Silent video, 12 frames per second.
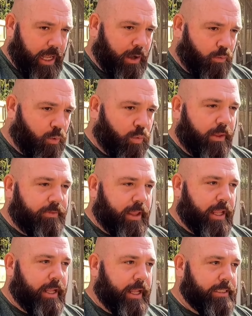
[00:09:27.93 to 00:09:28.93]
Well, one
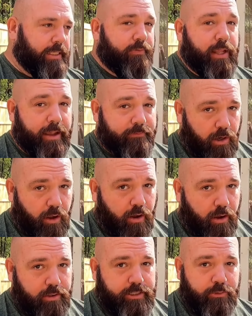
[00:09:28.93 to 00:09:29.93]
thing is, if you have
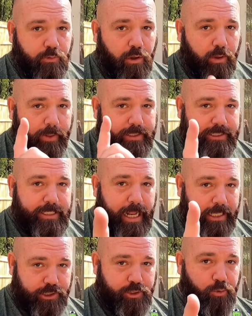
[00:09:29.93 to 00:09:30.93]
dogs, enroll them in
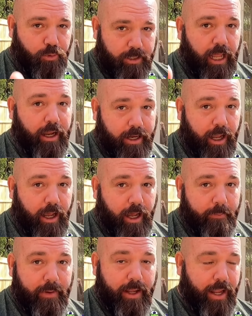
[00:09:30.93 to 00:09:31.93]

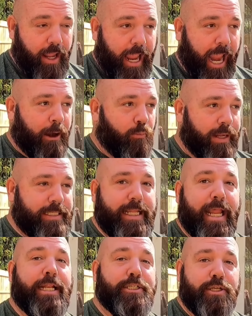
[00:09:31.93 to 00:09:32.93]
SnakesSchool.com, and we
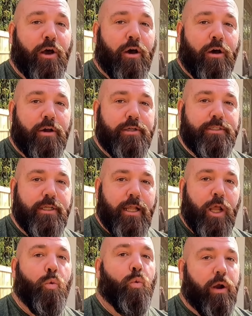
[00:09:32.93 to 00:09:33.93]
teach dogs
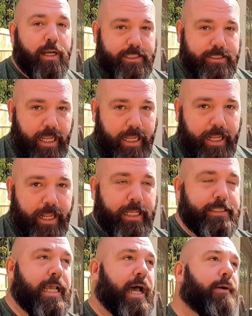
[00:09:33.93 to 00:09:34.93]
what a snake
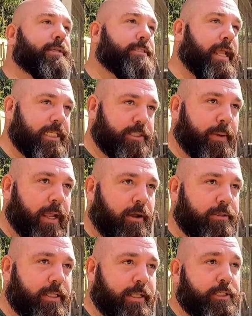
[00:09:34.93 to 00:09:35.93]
is, how a snake
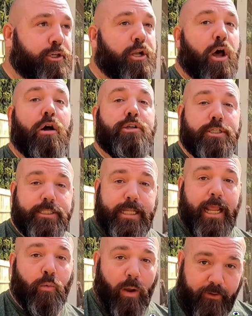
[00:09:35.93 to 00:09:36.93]
smells, and that your dog should
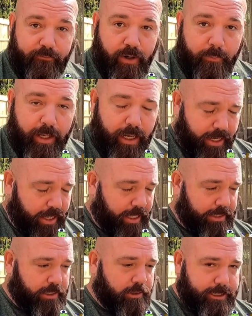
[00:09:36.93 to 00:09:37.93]
stay away from it.
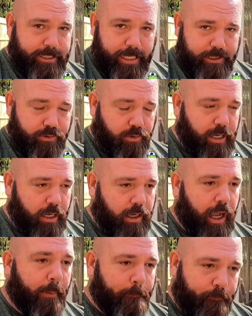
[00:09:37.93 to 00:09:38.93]
So
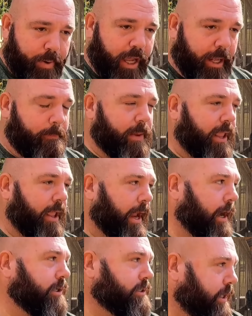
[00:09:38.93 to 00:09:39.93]
SnakesSchool.com. But
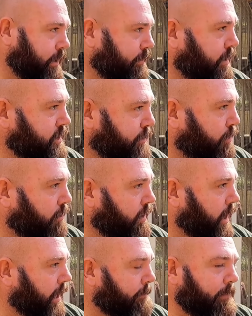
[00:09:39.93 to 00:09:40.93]
here's the most
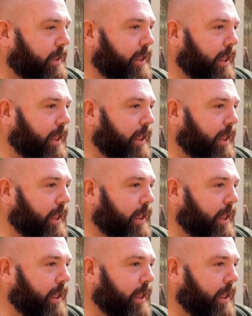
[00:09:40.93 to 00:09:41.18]
important thing.